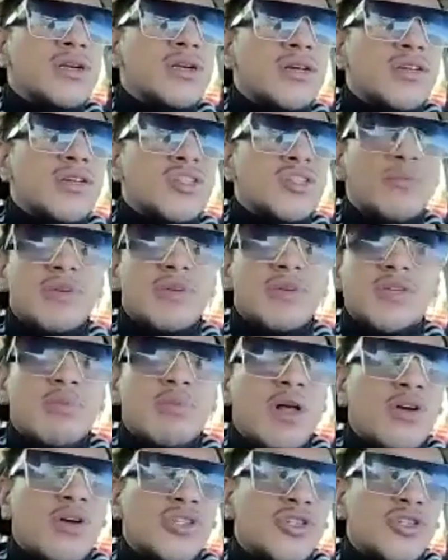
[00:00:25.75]
some
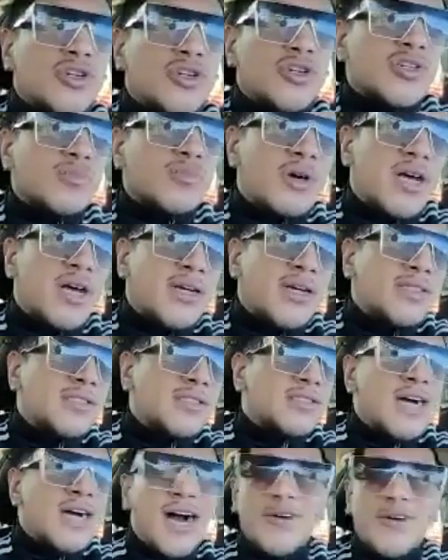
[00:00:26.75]
explosion drills. But
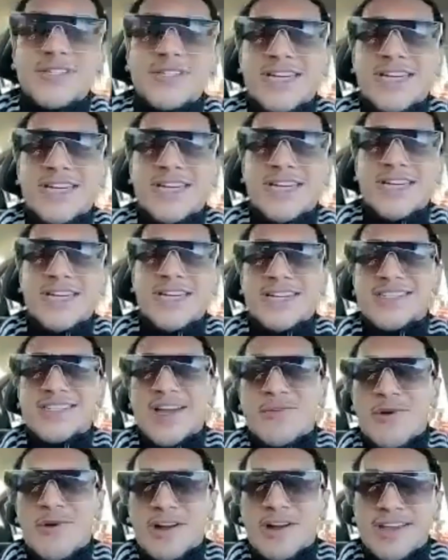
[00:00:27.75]
I always gotta
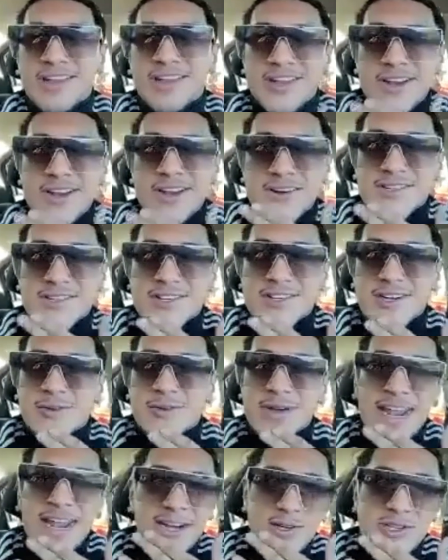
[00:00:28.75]
stay working, So we
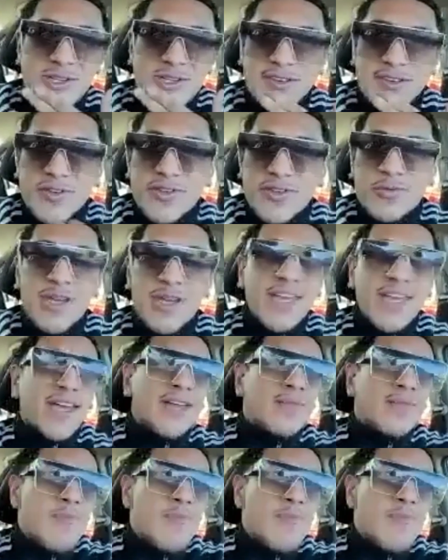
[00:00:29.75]
had to do something for the weekend.